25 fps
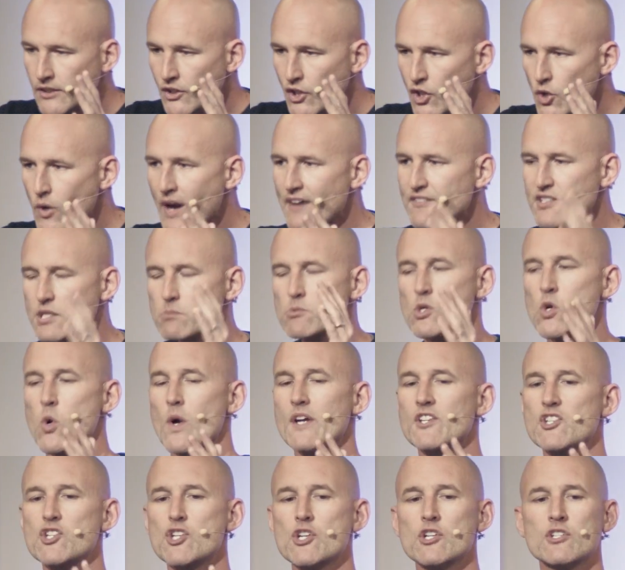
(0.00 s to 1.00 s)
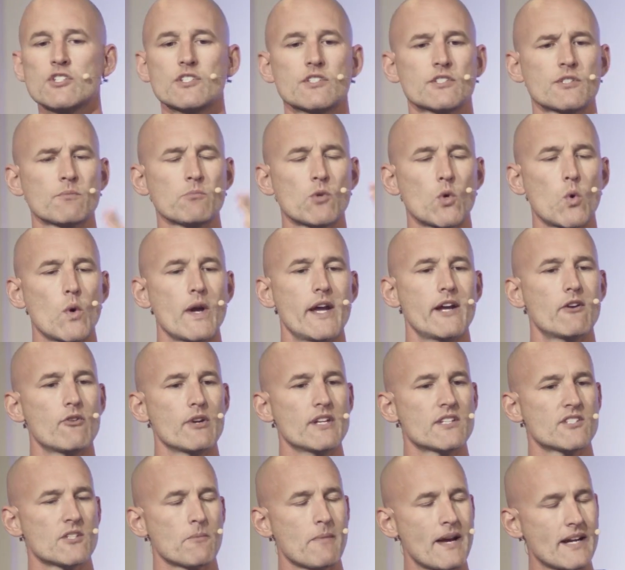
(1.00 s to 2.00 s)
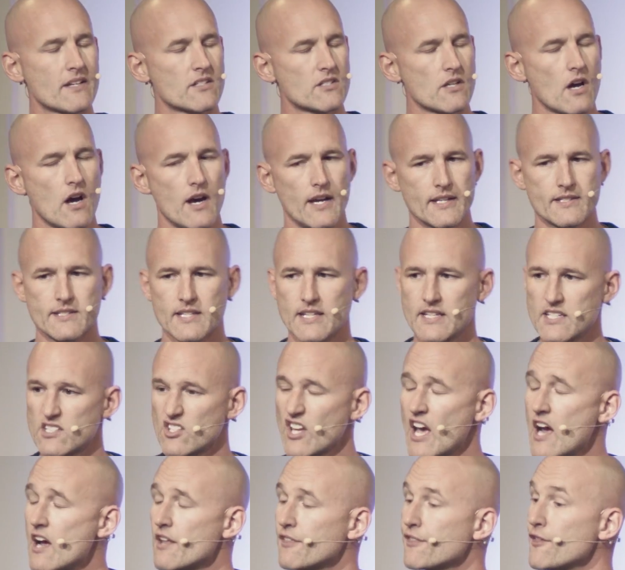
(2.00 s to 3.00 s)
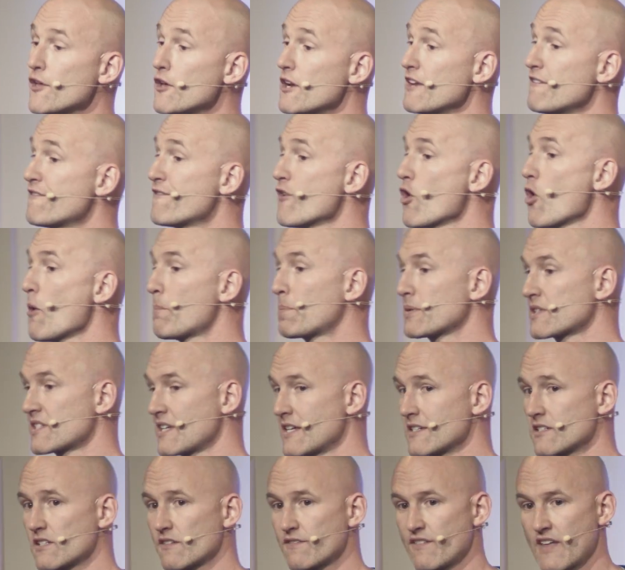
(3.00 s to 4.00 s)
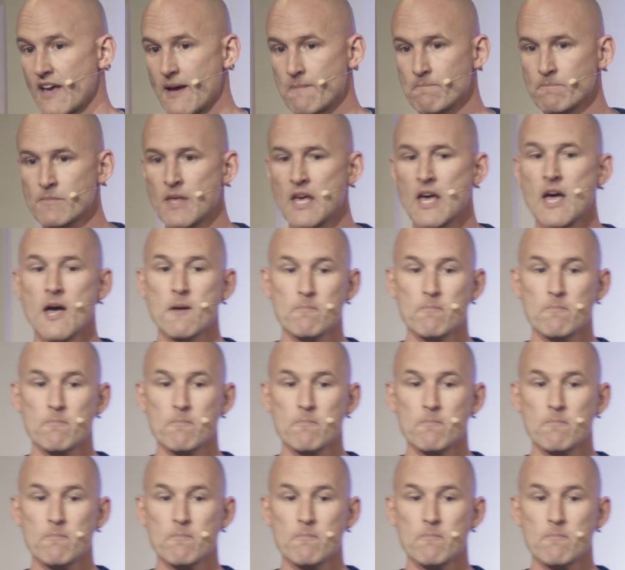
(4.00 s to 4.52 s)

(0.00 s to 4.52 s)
who have some questions, some queries, some anxieties, 34% of them,